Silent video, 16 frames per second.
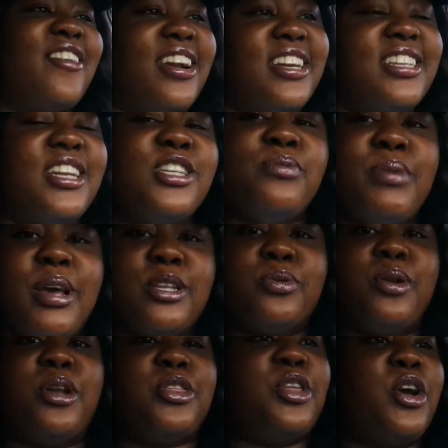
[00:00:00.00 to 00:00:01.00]
graduation is May
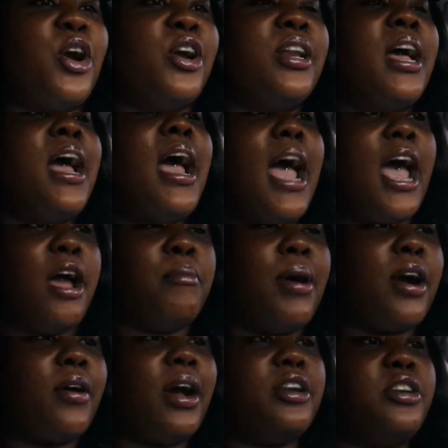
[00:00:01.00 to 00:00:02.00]
23rd, and
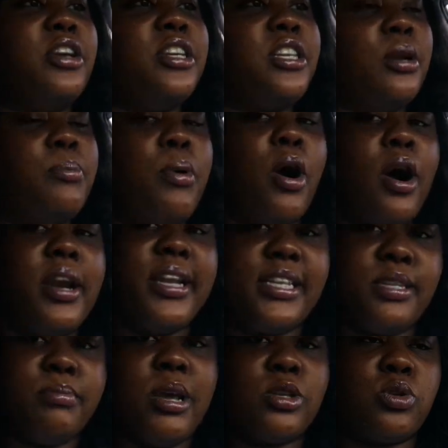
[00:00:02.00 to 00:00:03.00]
my graduation party
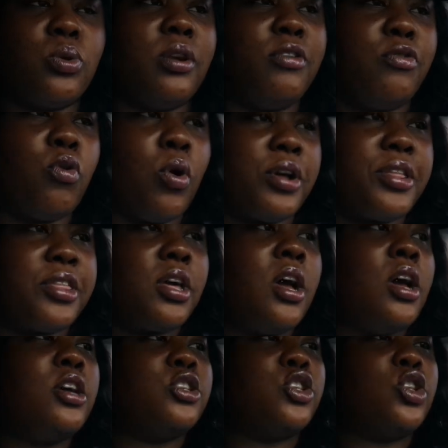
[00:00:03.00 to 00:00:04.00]
is May
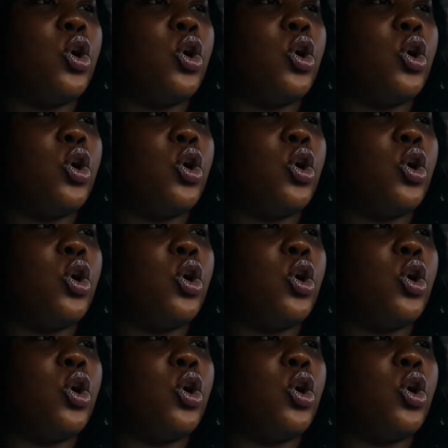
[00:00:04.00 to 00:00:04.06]
24th.